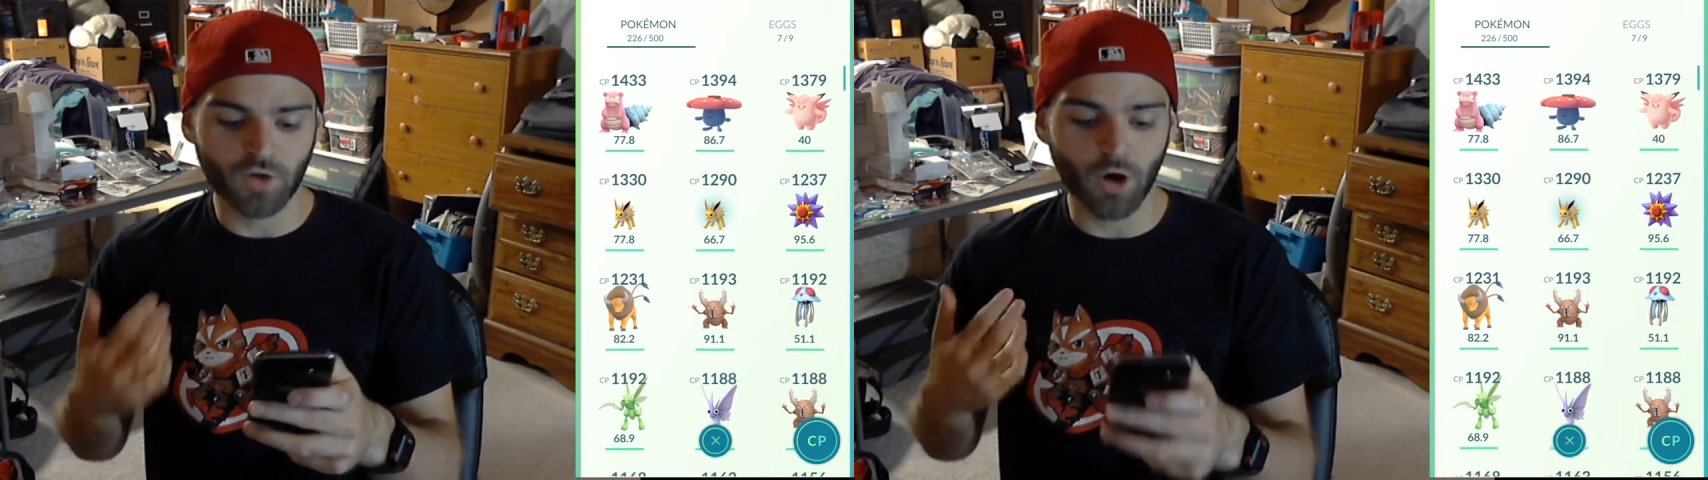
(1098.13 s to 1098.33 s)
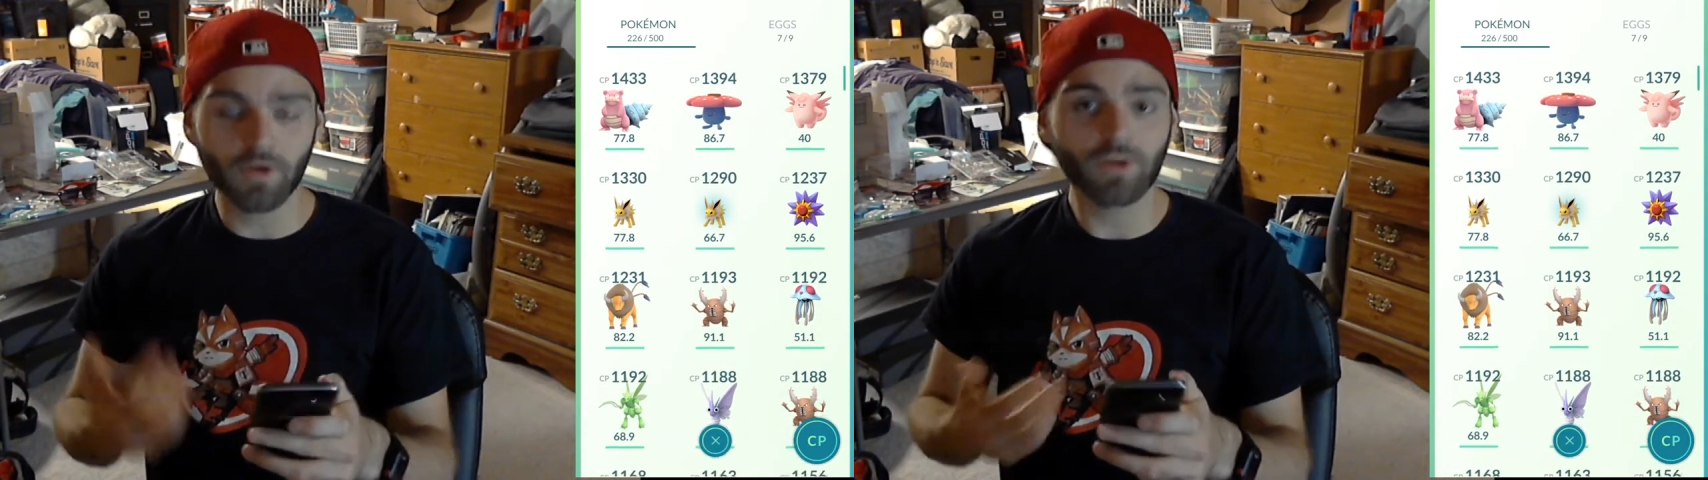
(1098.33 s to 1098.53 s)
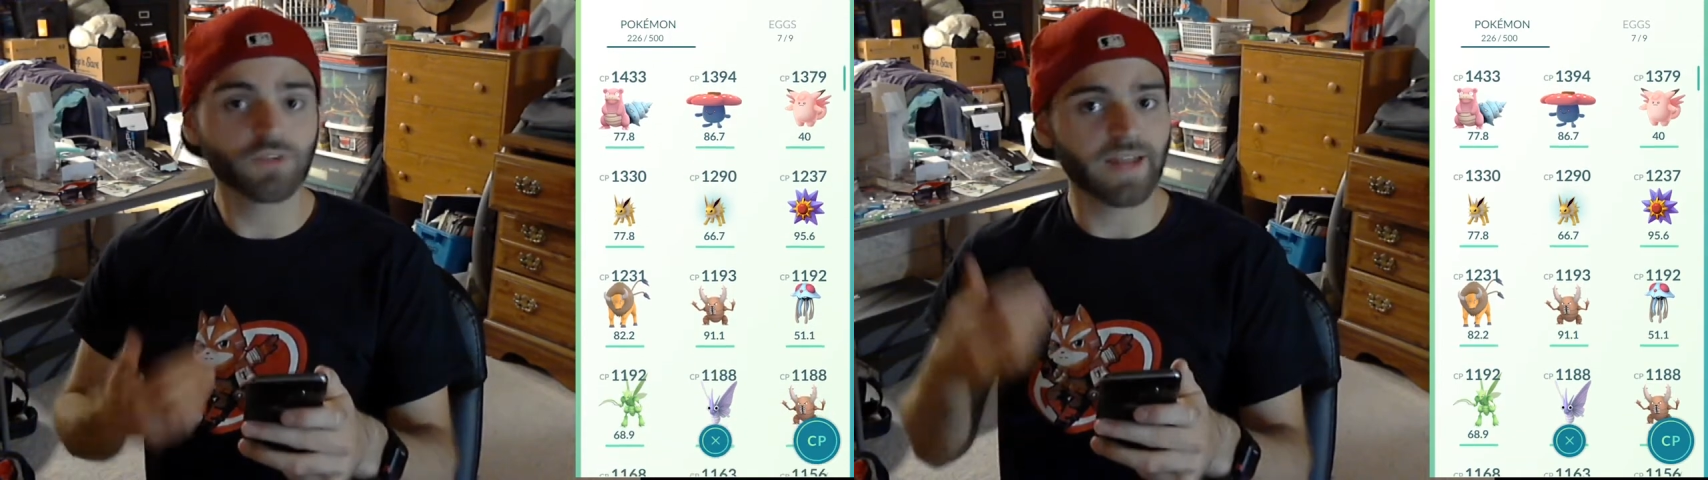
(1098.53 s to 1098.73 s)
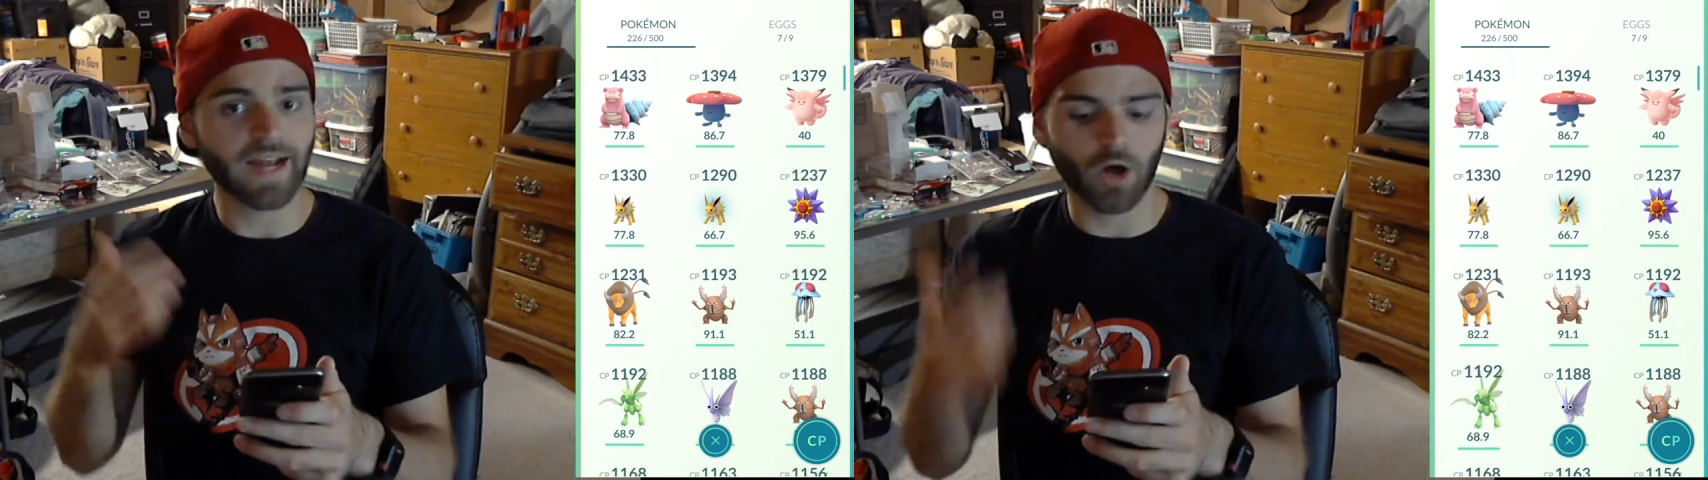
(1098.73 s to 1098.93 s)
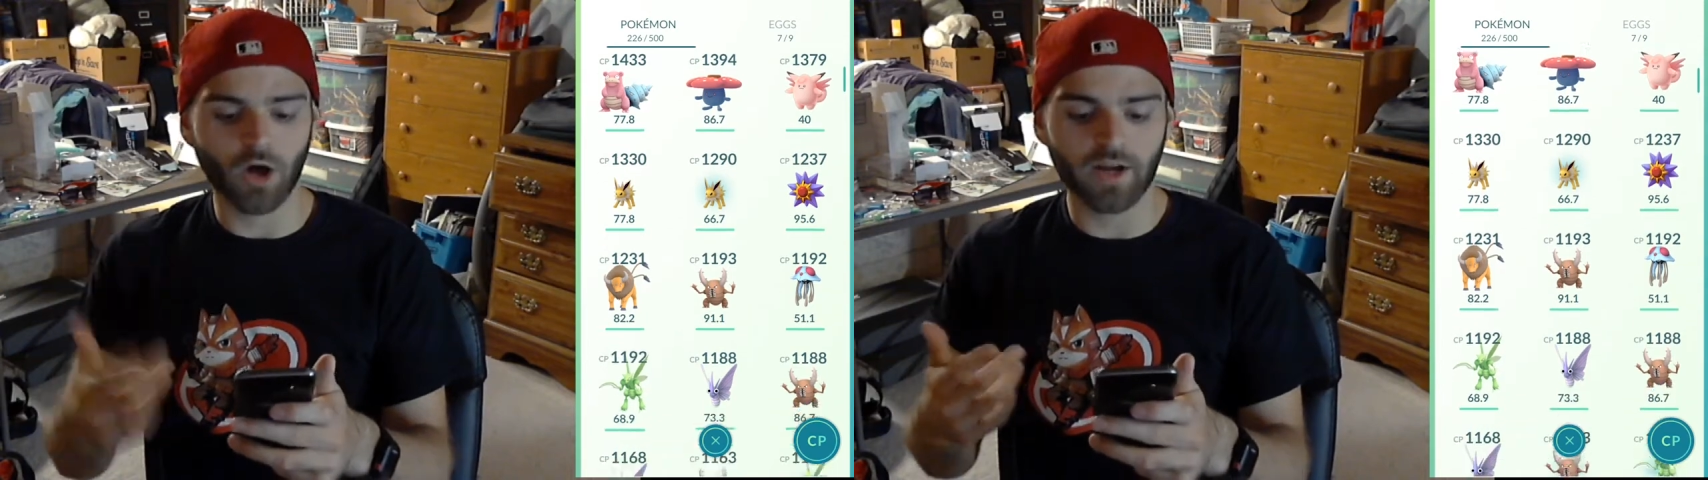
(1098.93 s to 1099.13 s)
Tauros that I
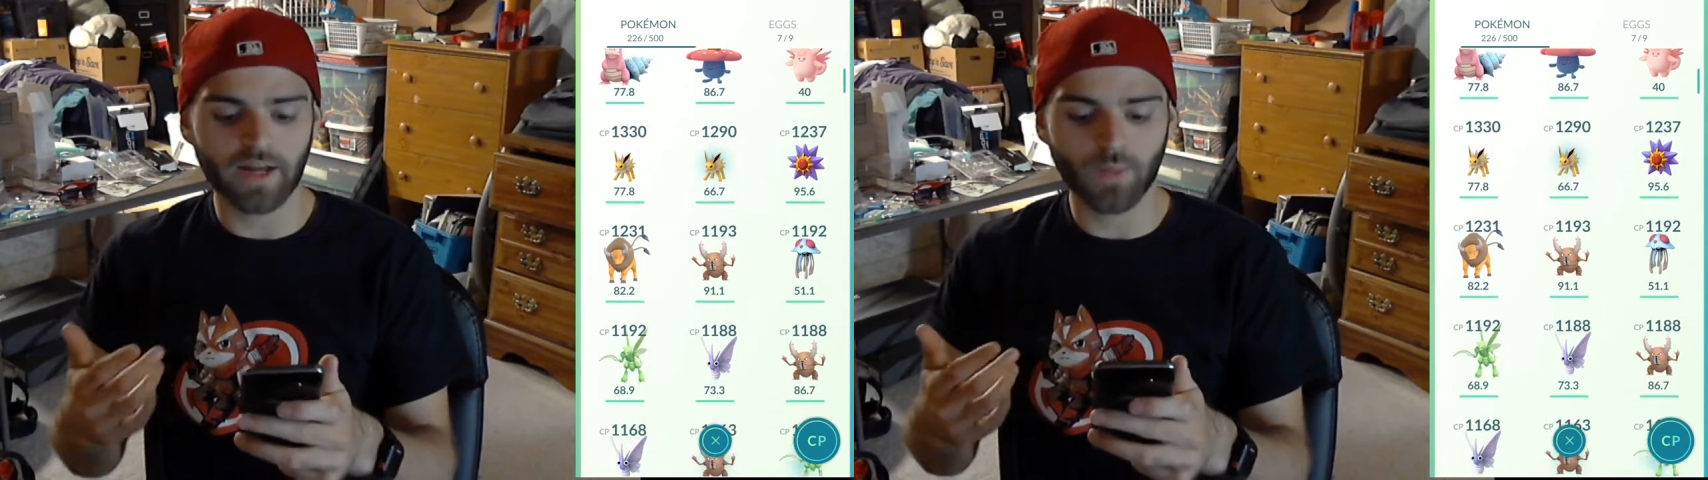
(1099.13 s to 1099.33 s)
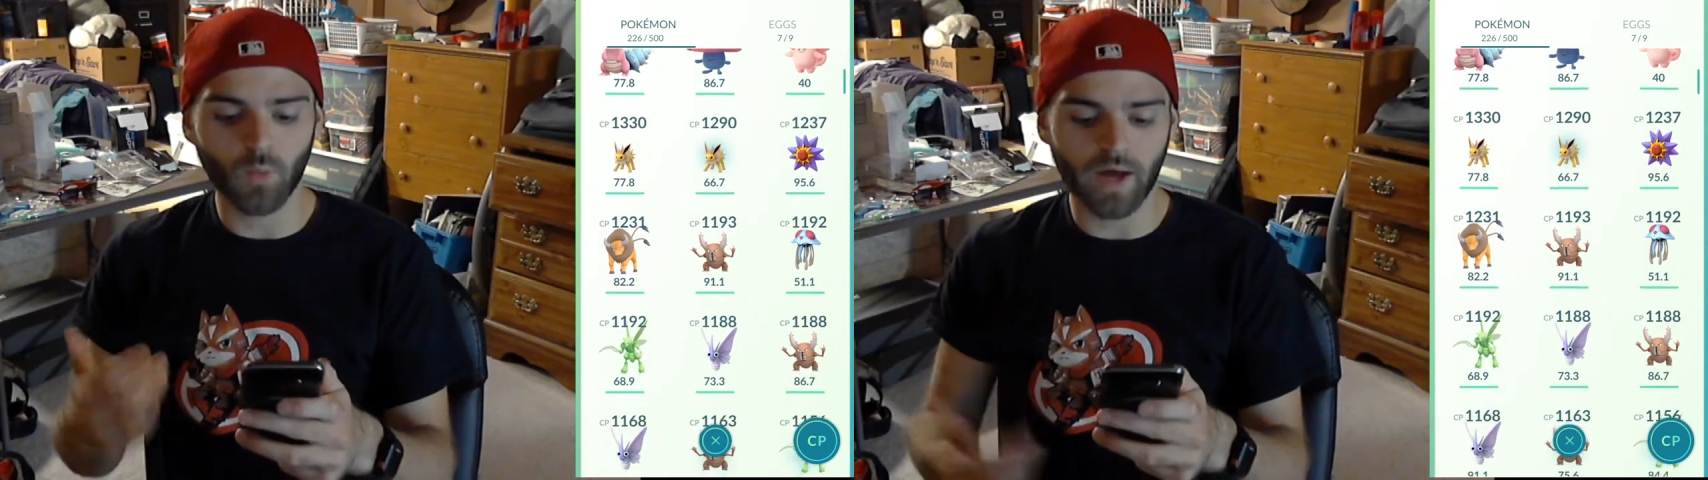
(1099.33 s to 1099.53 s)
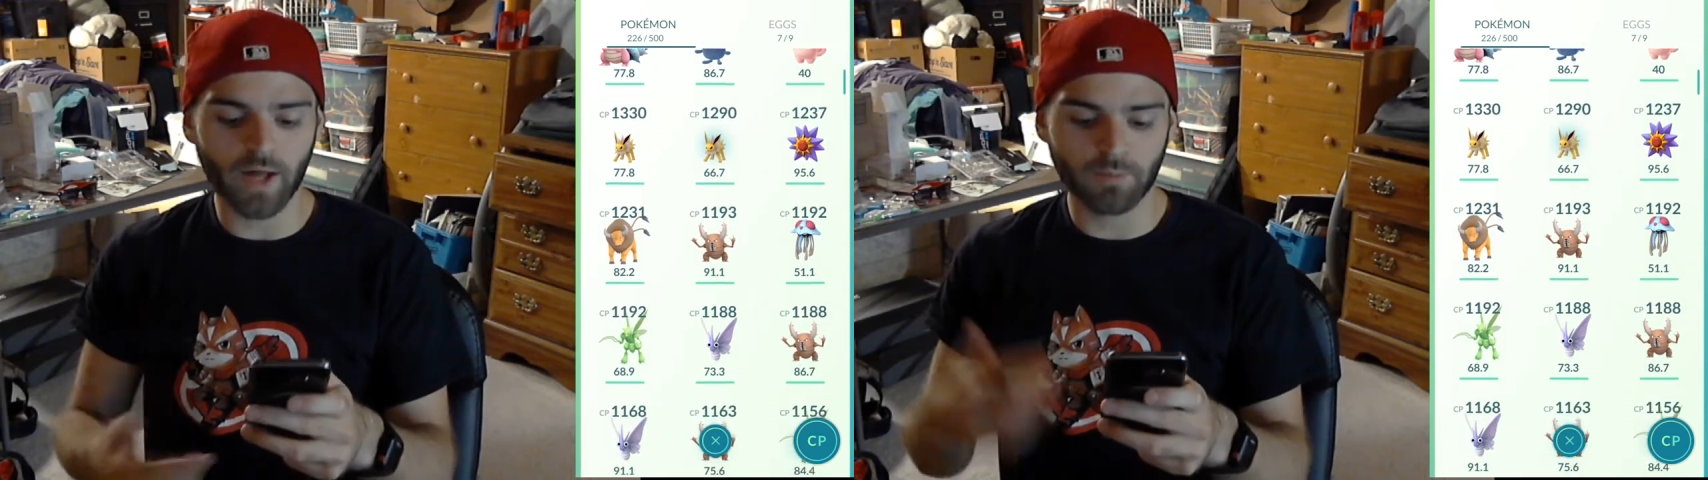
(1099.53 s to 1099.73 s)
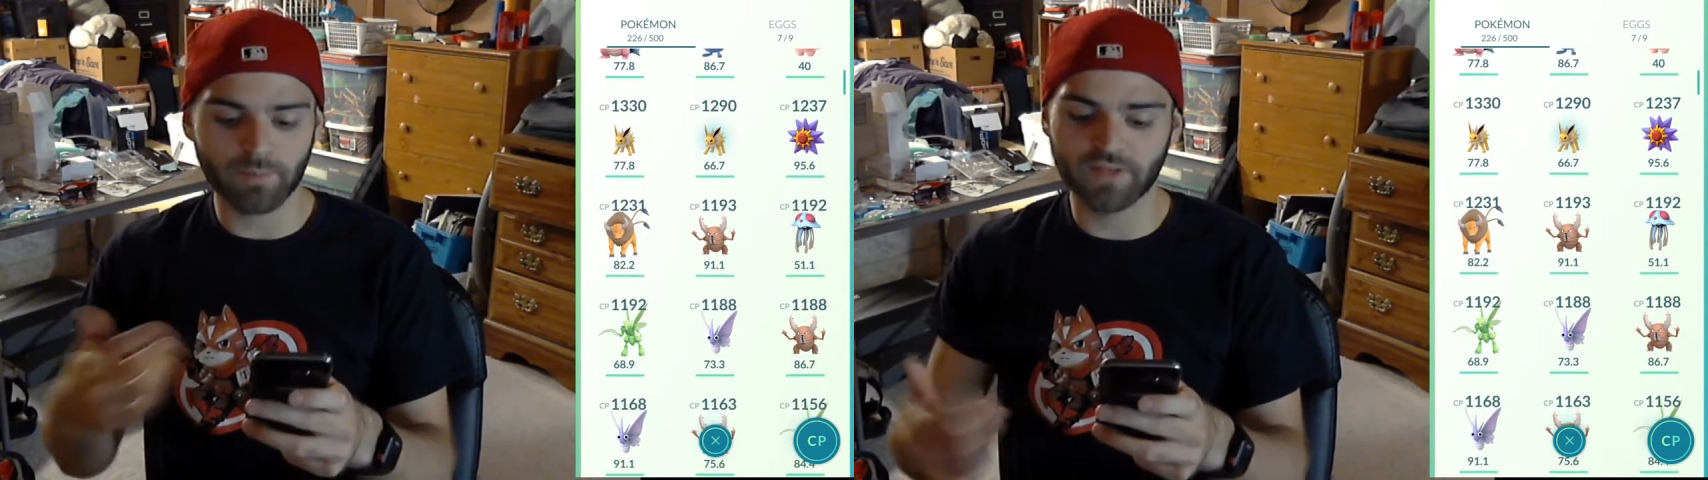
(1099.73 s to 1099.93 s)
caught in the wild,